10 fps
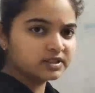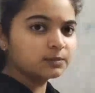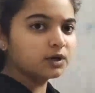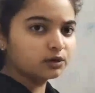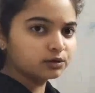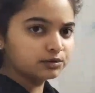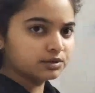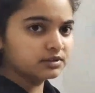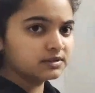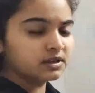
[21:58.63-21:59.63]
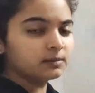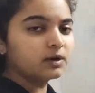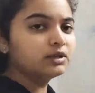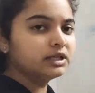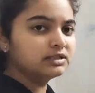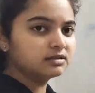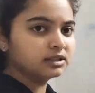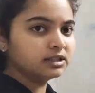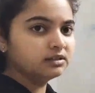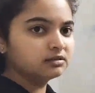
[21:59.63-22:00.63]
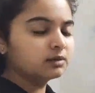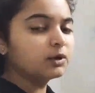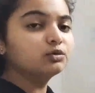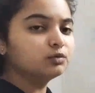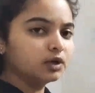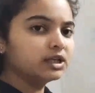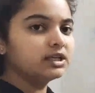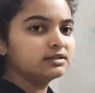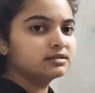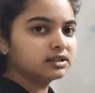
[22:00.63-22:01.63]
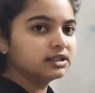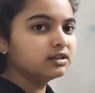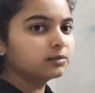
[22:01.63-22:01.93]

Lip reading: some conclusions about what he studied